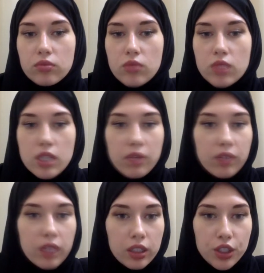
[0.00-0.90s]
some
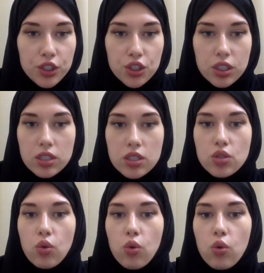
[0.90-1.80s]

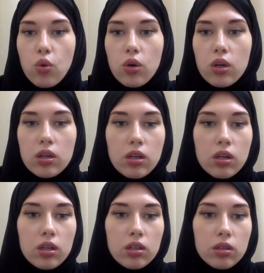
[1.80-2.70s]
violations,
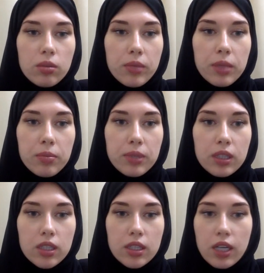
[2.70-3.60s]
or
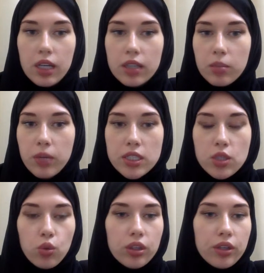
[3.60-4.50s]
maybe the other
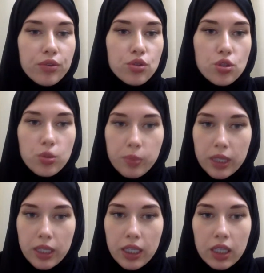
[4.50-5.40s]
party will refuse to
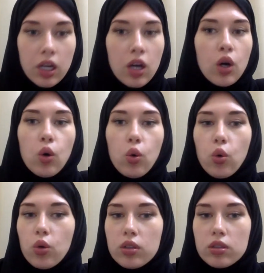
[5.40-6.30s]
pay,
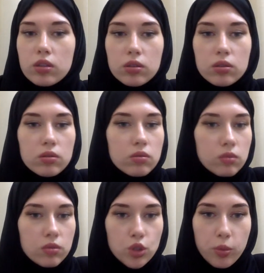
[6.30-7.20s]
or
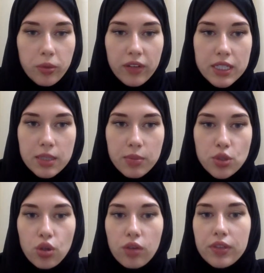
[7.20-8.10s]
to provide some
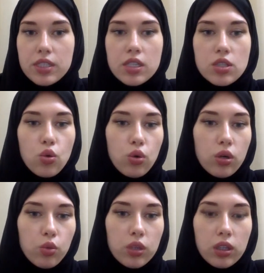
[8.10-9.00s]
services,
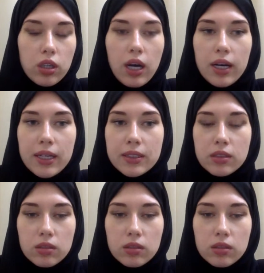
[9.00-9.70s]
or will hide